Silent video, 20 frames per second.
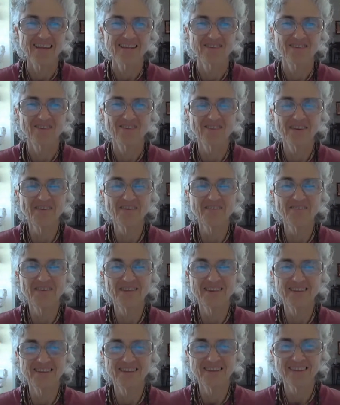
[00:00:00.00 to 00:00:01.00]
to live
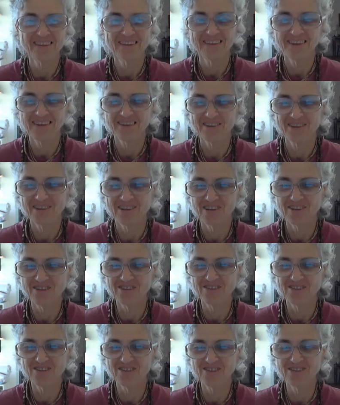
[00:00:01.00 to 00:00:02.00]
in and to
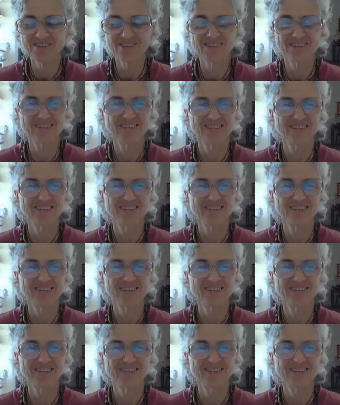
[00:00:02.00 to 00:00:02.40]
use.